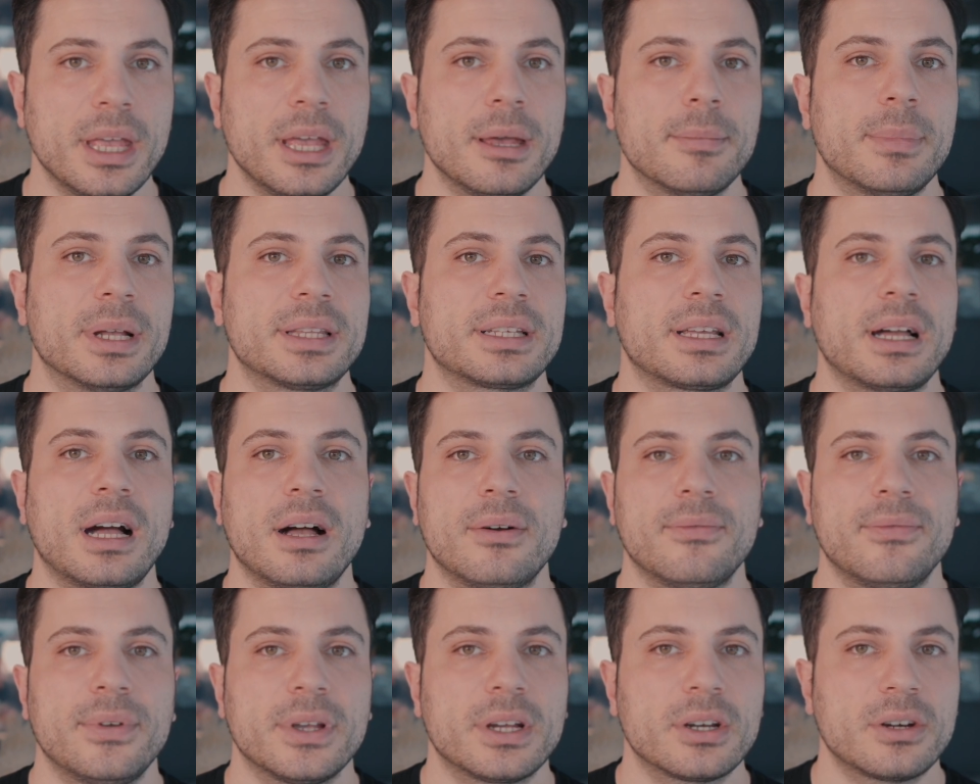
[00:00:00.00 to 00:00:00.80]
but
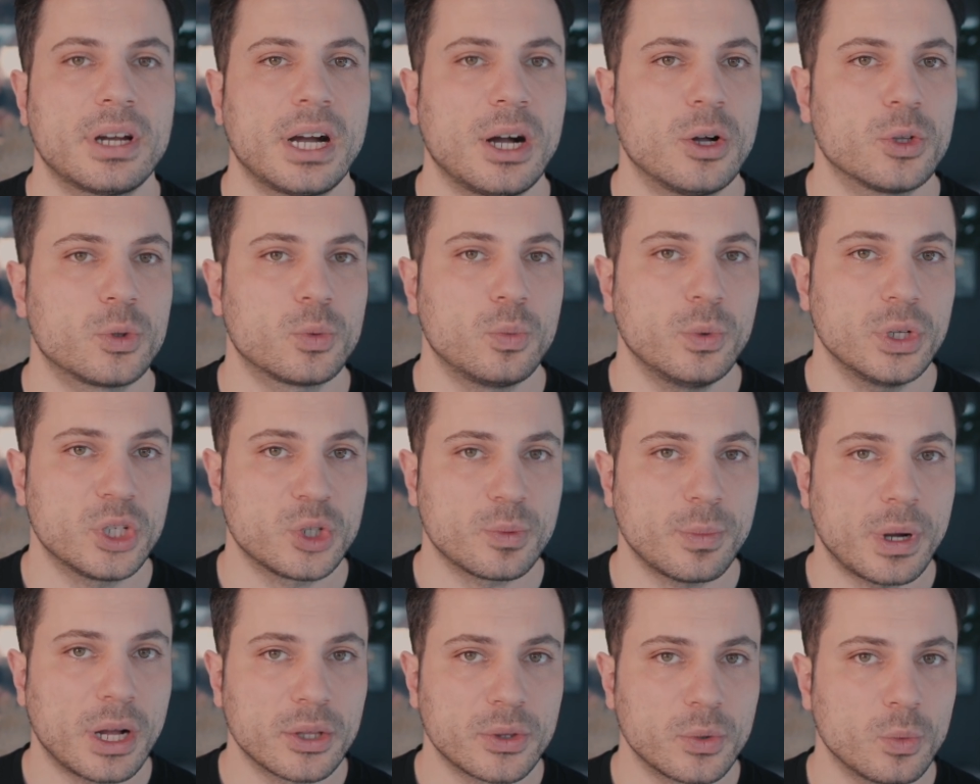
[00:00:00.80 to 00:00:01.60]
can't figure out which
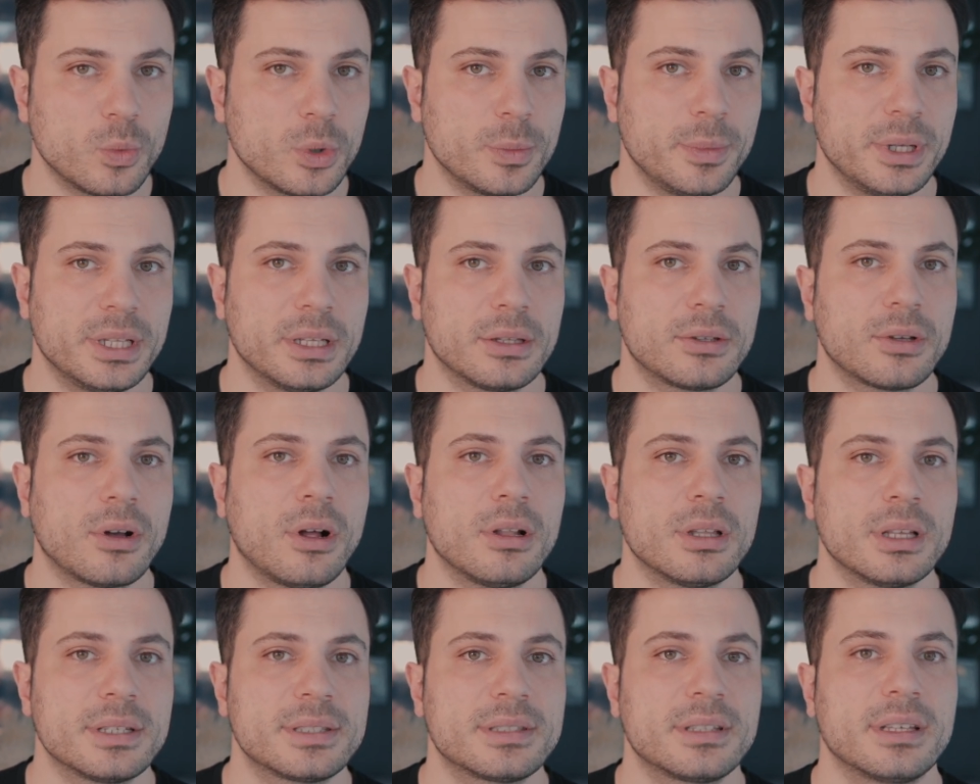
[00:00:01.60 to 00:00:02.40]
mountain would be the
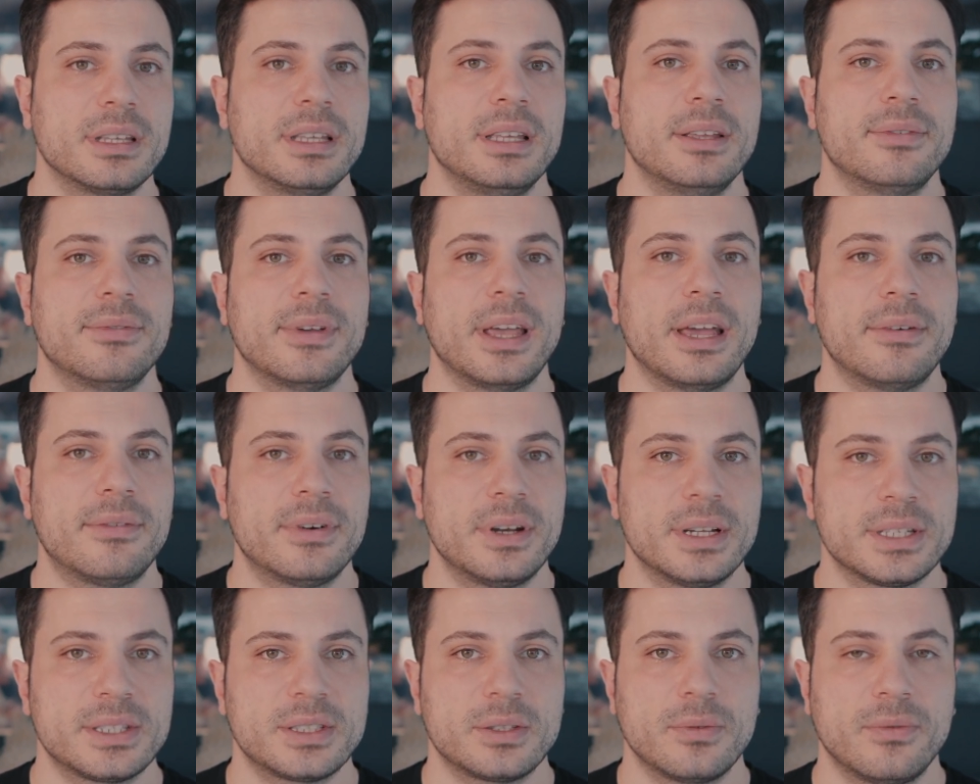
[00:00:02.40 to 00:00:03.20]
tallest if
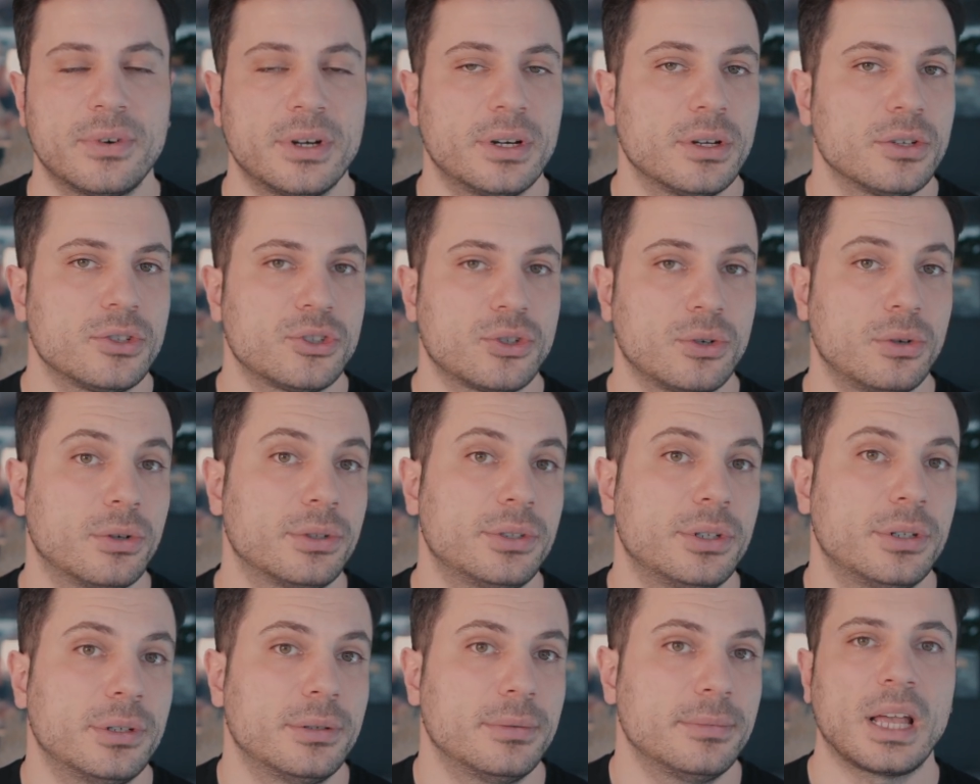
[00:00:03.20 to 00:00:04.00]
Everest were
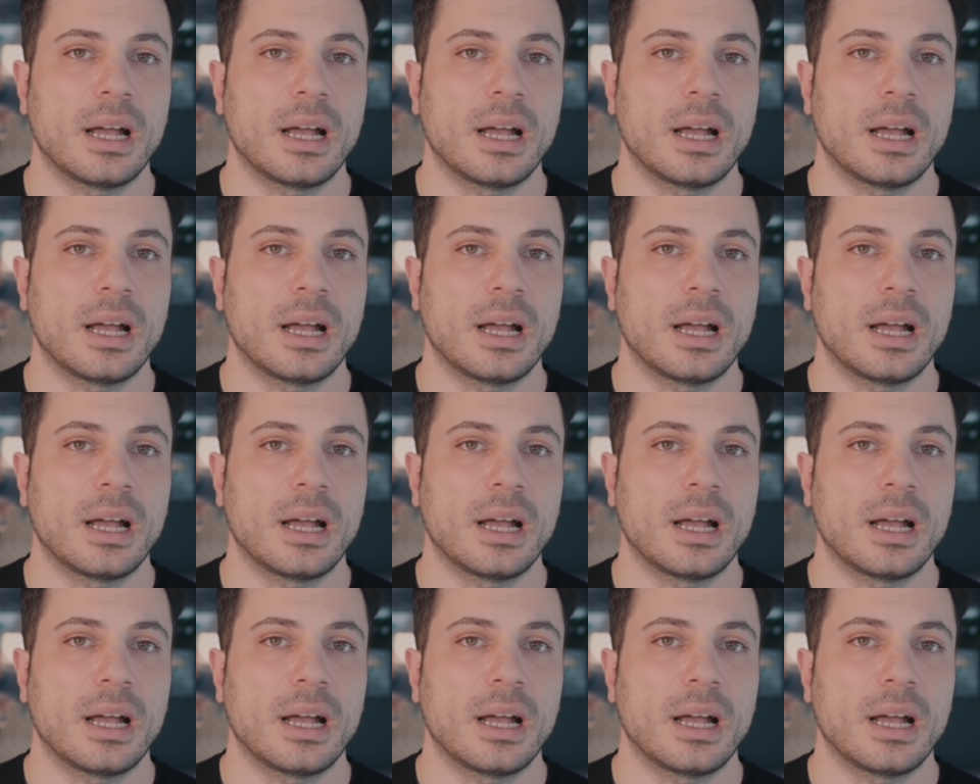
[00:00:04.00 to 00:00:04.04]
shorter.